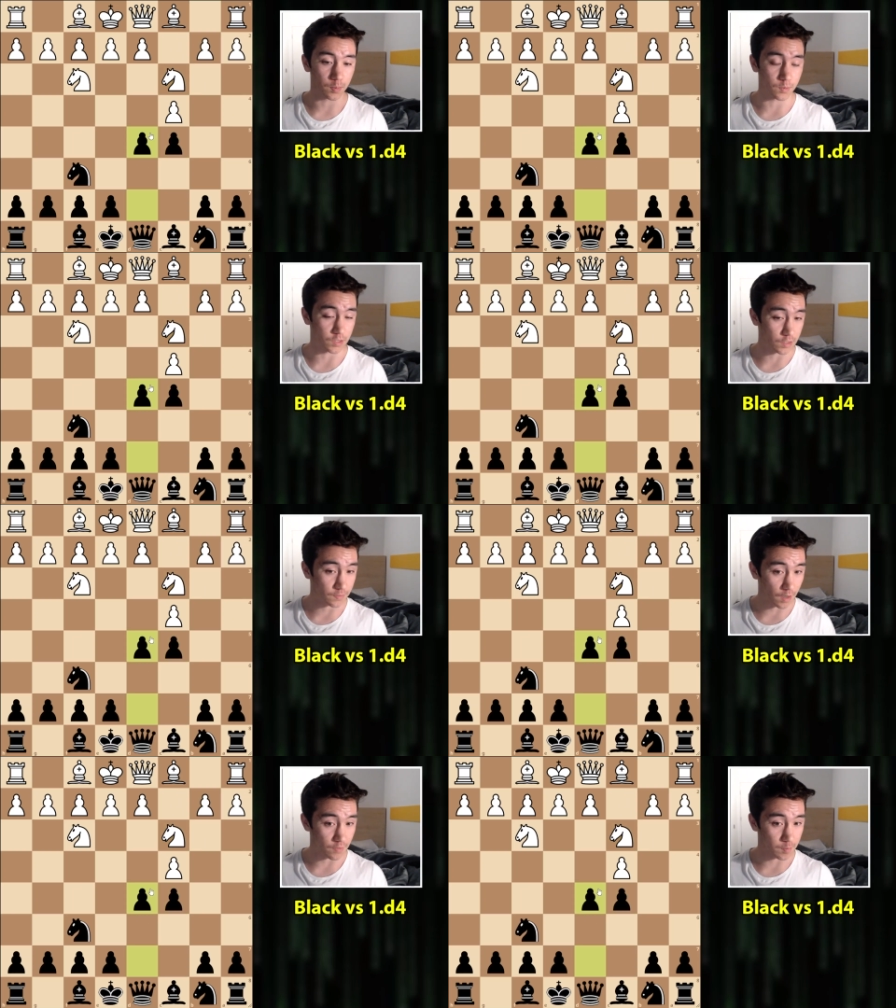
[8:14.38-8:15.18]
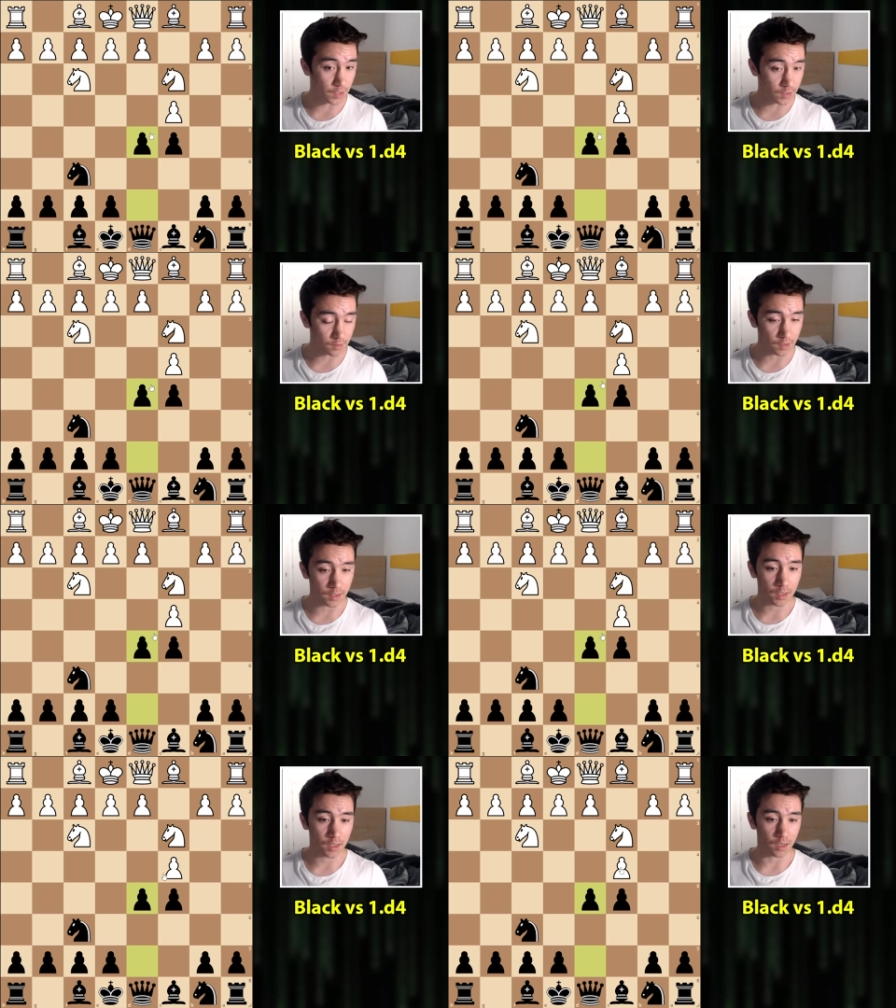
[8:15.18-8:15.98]
d5 immediately,
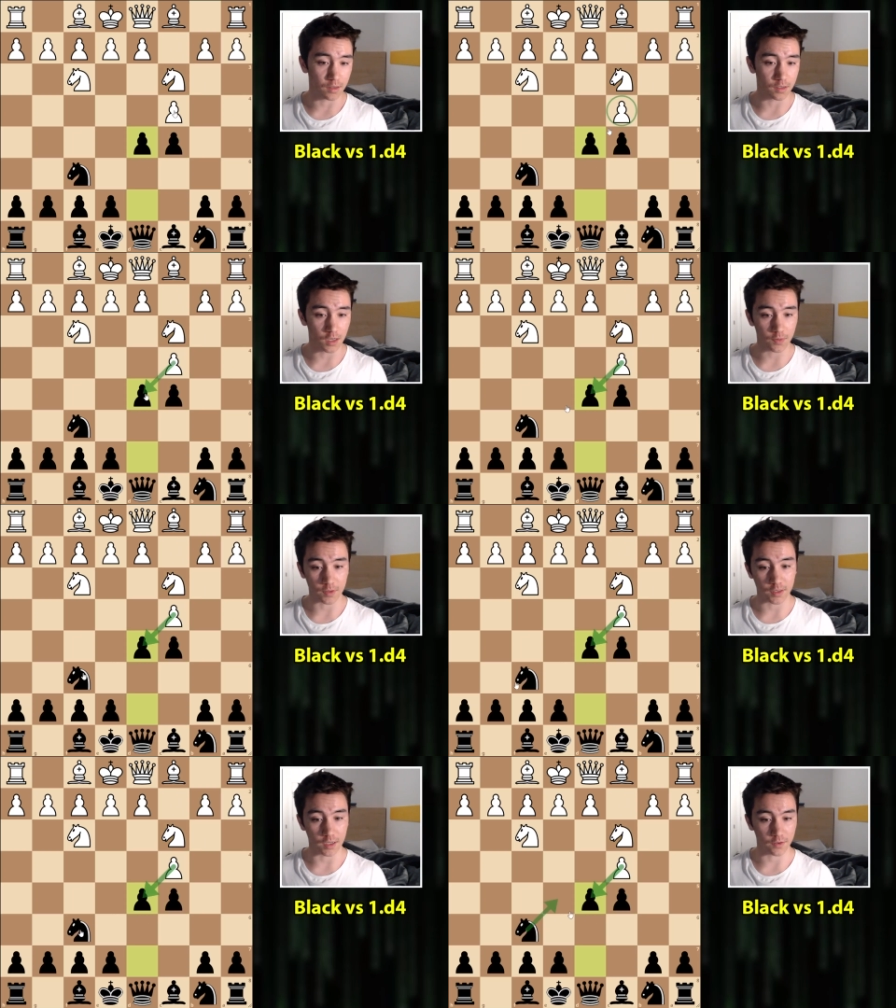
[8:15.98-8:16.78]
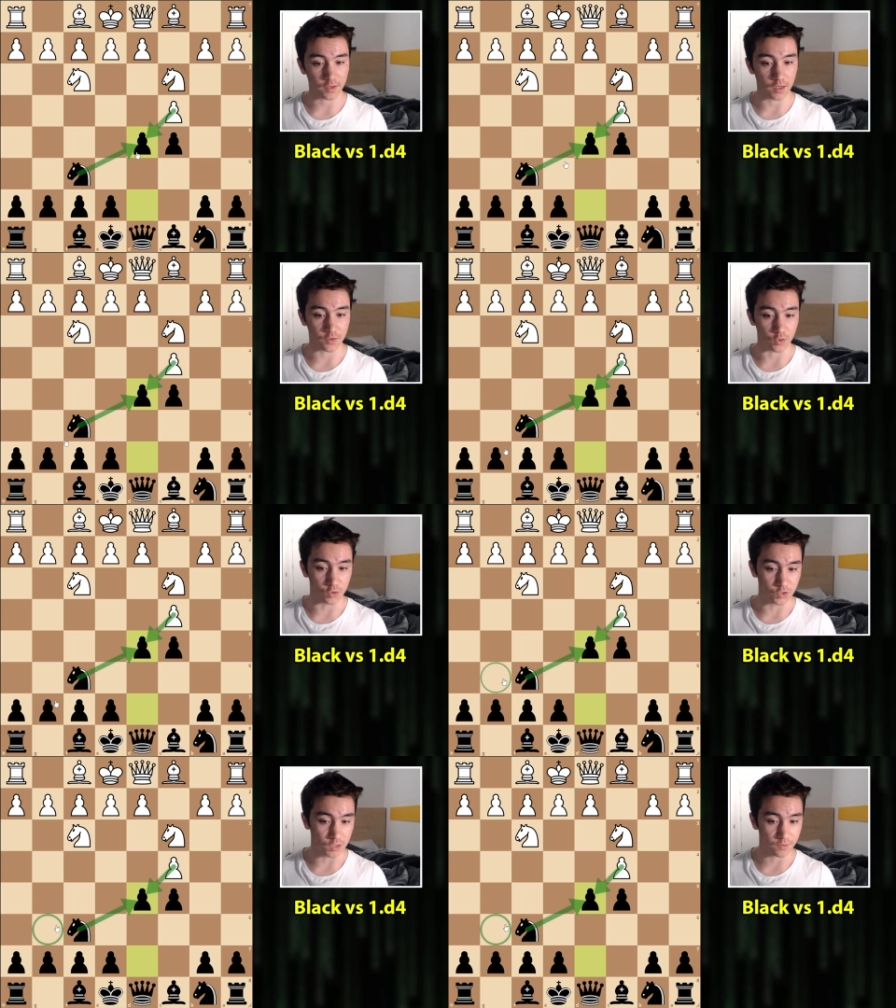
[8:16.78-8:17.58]
and then after takes takes, you go
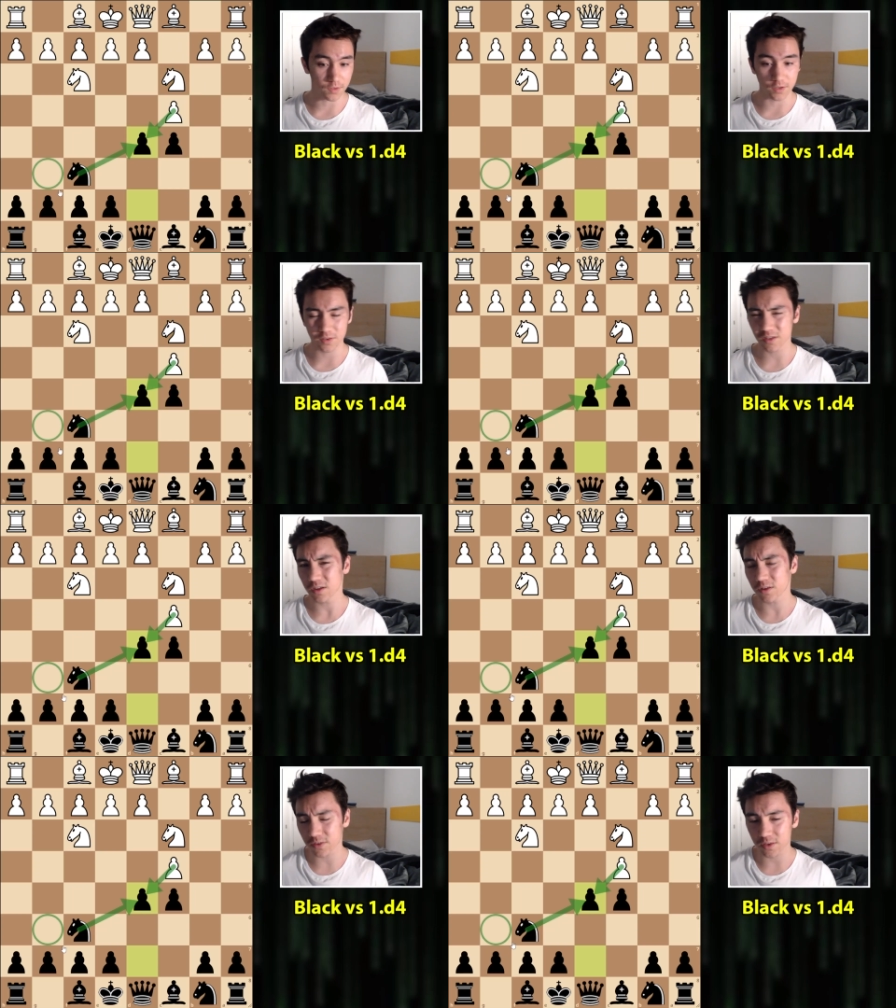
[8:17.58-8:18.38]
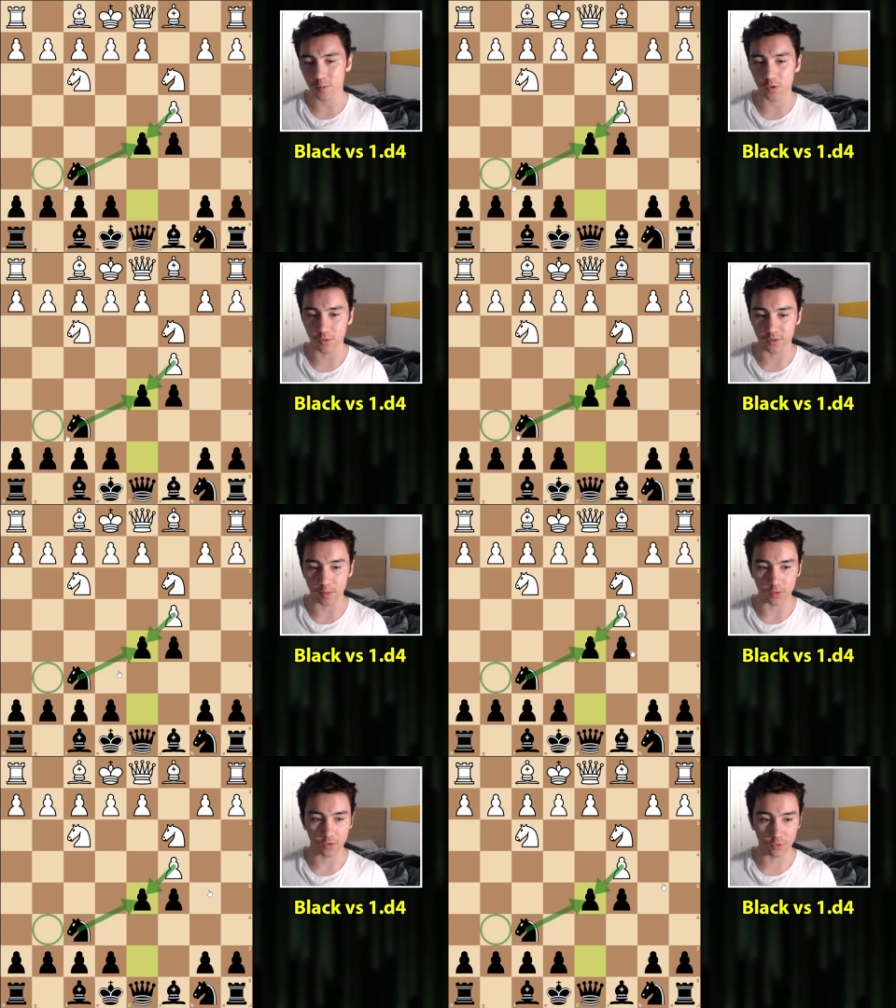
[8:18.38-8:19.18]
g6, and it does somewhat
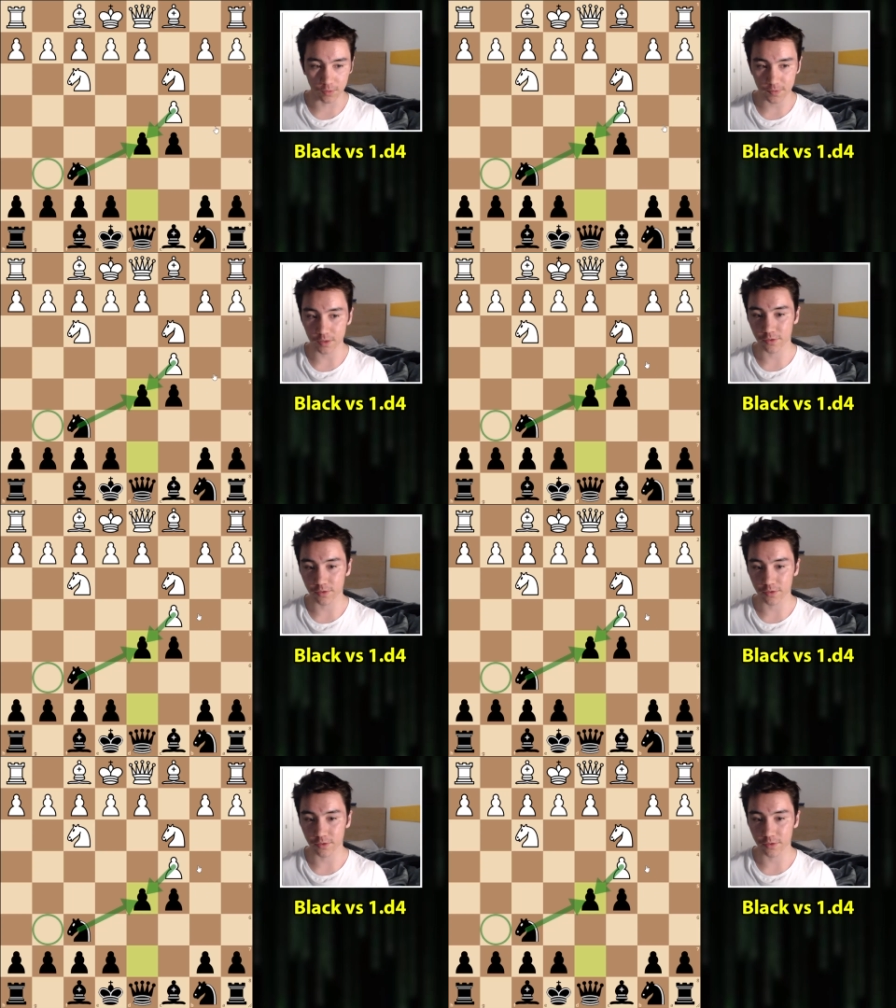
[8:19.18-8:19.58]
resemble the Grunfeld.